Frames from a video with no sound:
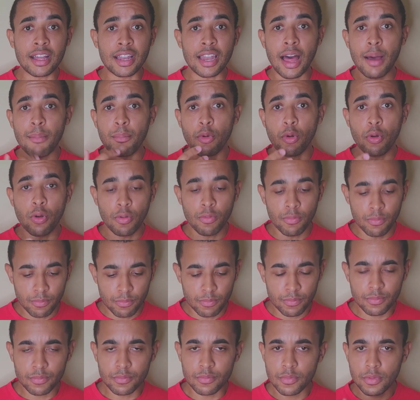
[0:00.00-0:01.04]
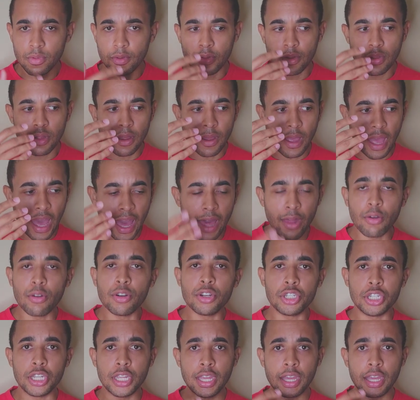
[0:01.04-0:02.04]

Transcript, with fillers: lot more energy